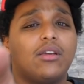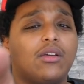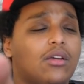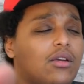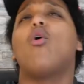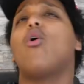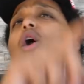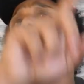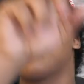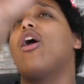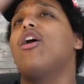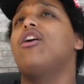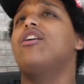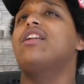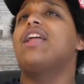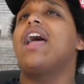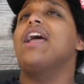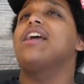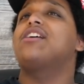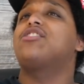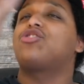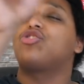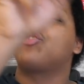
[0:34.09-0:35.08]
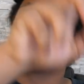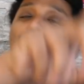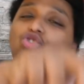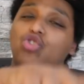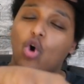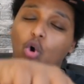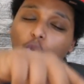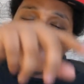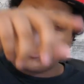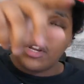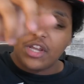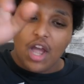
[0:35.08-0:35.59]
For our next
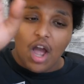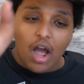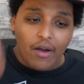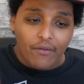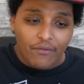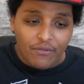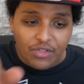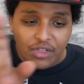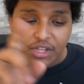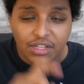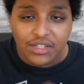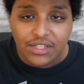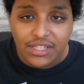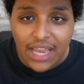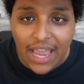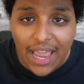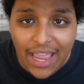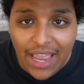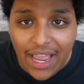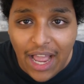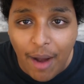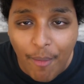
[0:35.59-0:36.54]
story of the day,